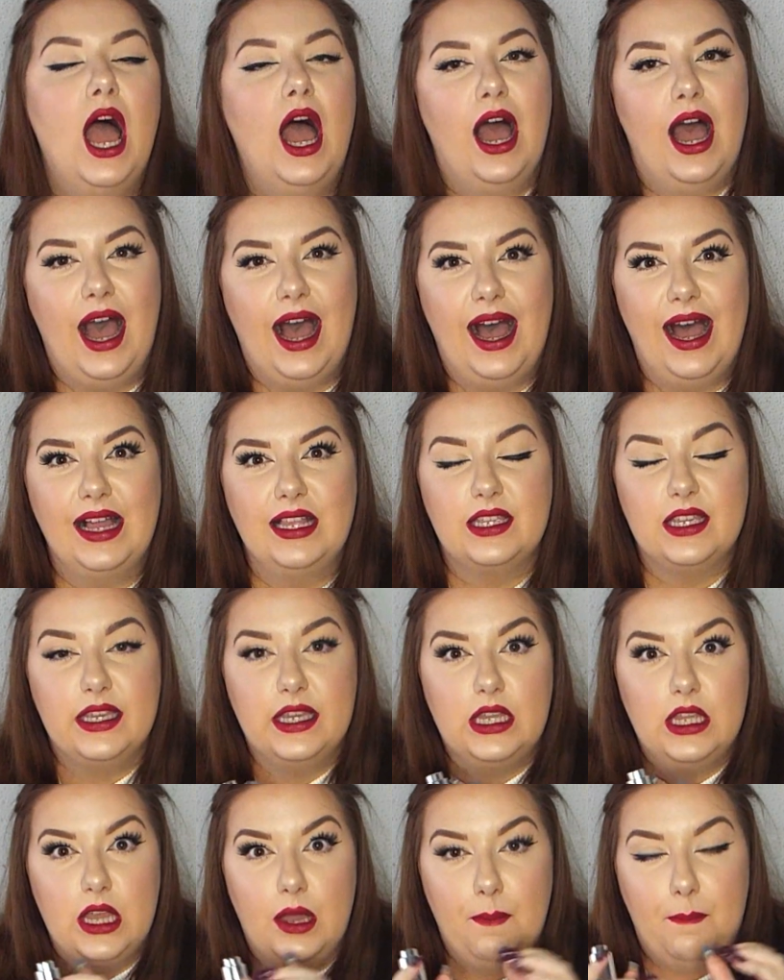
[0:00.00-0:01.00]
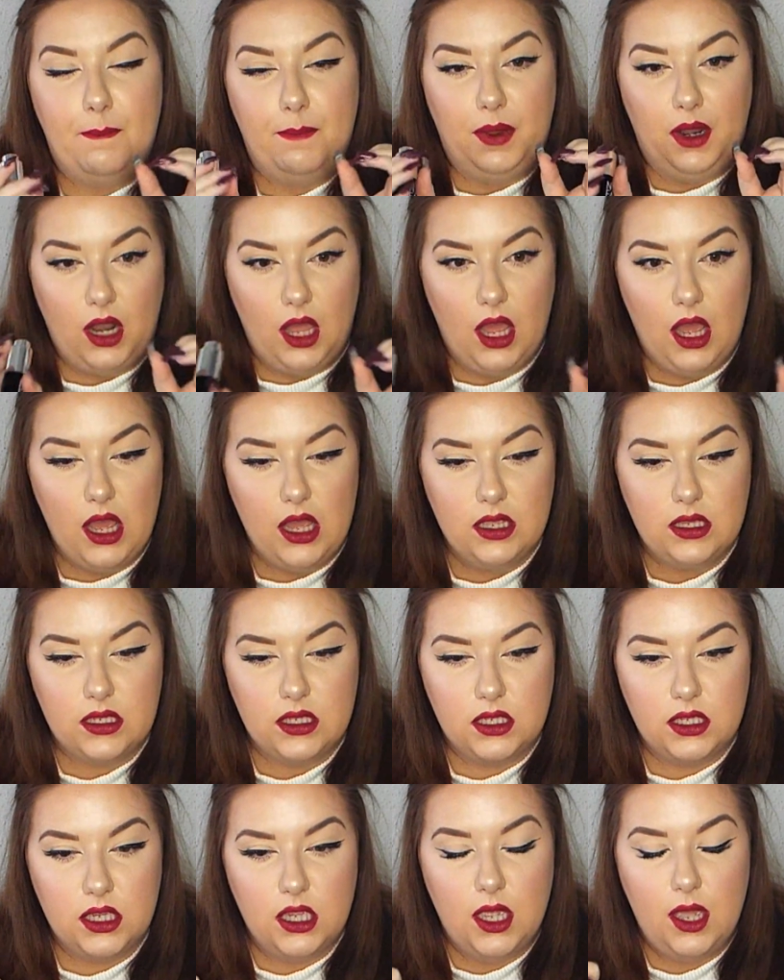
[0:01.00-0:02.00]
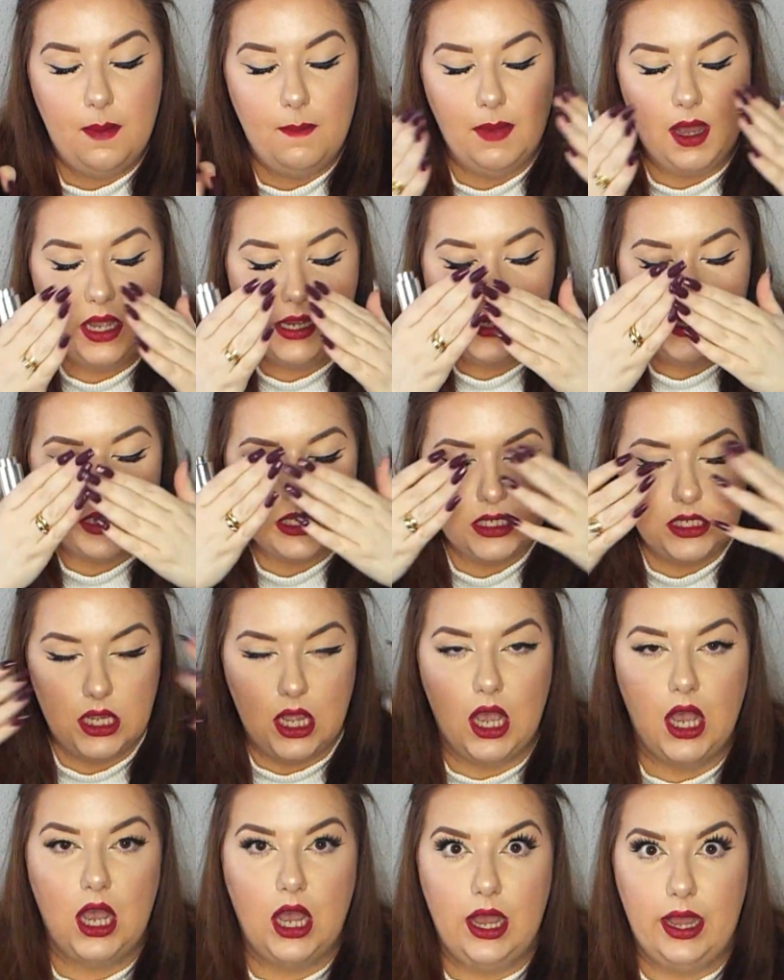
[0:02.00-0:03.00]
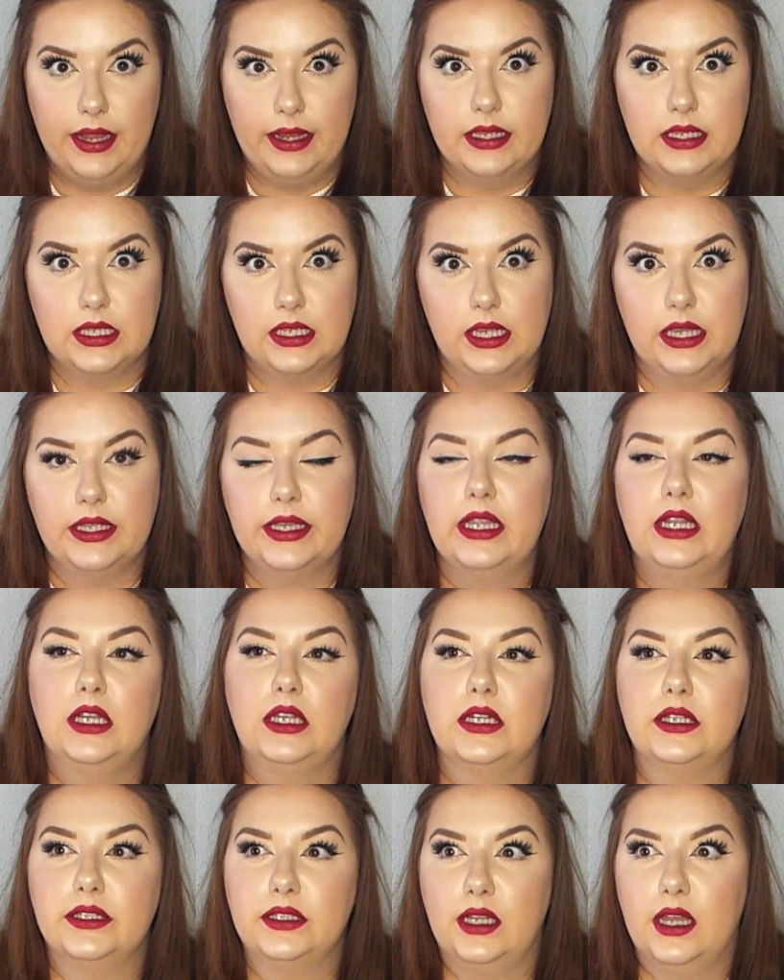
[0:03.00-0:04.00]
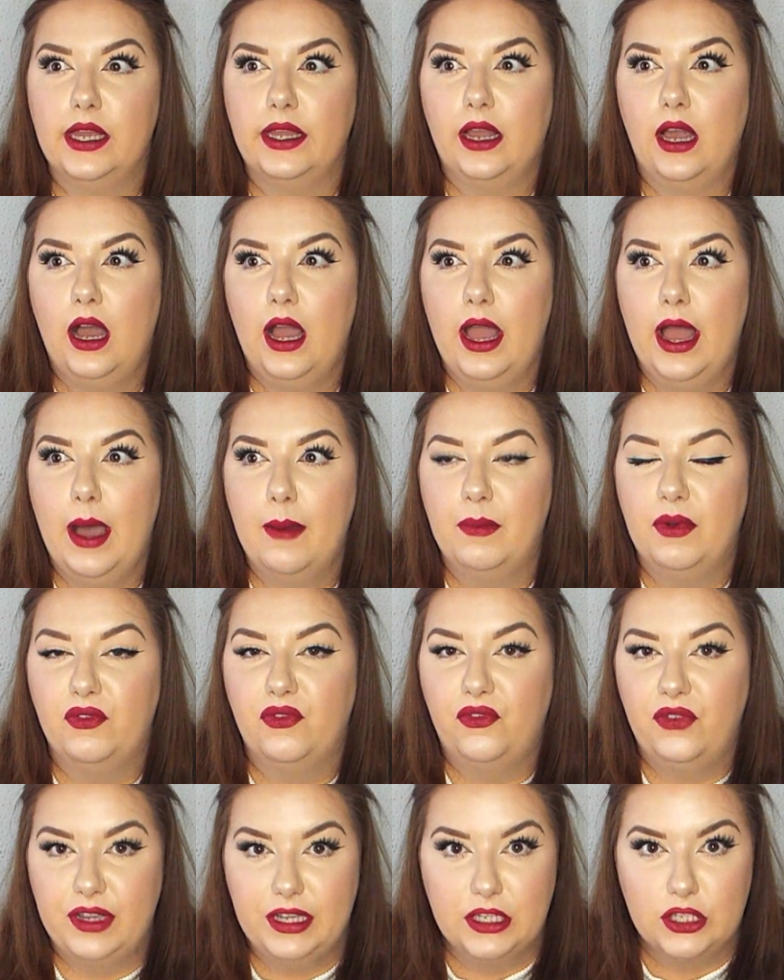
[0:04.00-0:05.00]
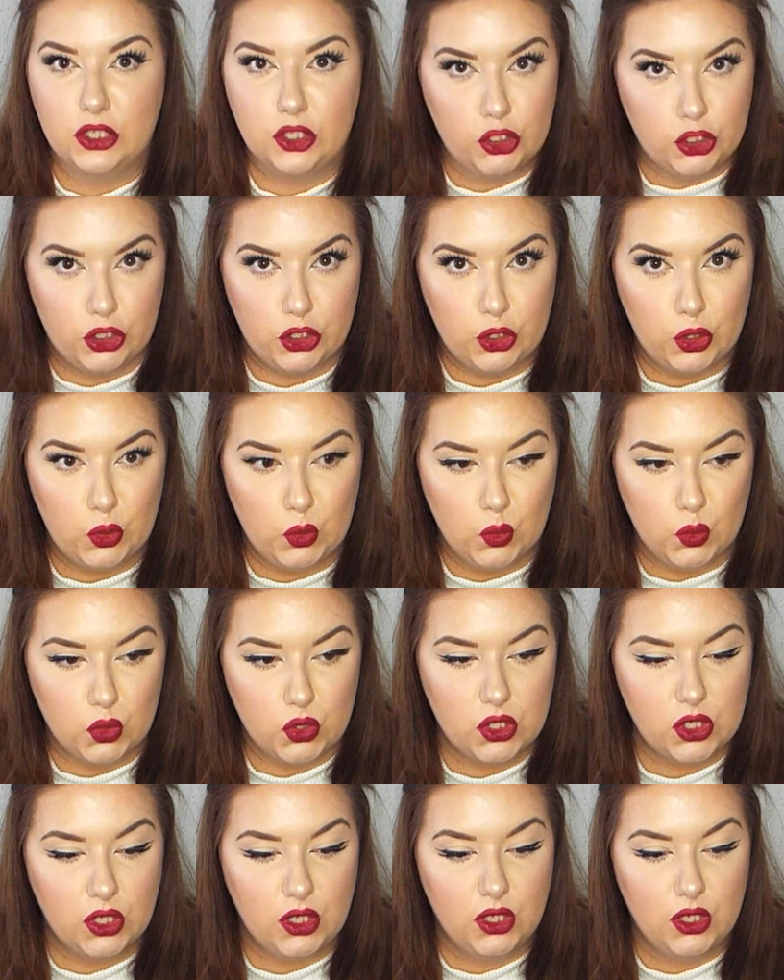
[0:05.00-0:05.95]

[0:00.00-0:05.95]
and it blurs my entire skin. It looks like I am face tuned.